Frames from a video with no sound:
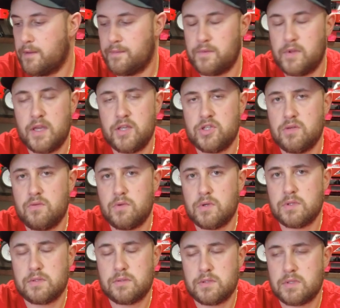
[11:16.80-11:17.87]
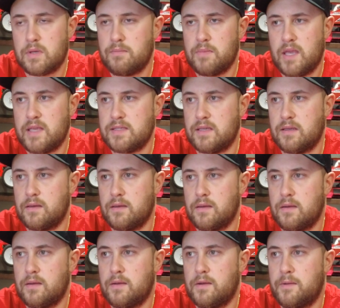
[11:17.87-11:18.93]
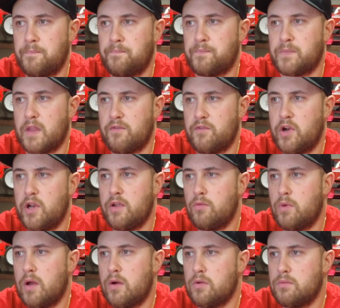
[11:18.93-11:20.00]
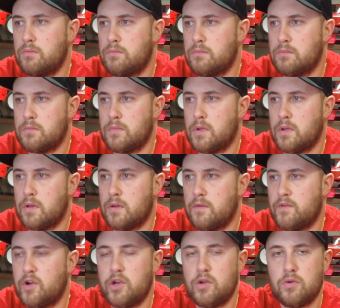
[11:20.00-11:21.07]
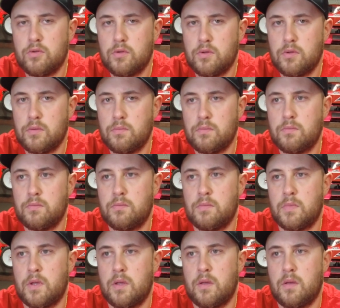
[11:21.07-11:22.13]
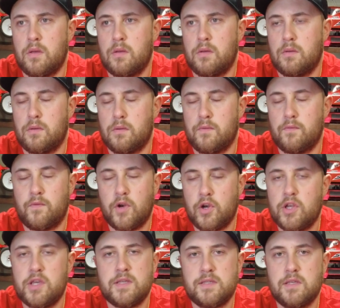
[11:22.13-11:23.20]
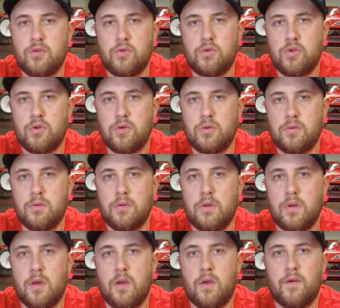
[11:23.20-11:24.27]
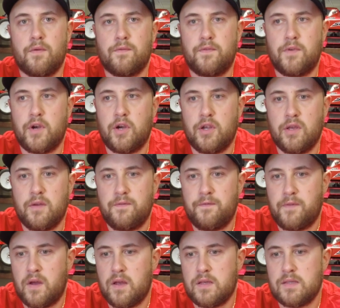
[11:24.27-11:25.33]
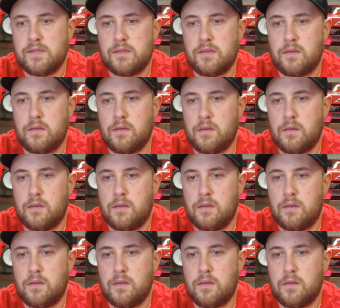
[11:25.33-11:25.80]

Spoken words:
The engine was amazing, very well, very good, very easy to tune, very fast.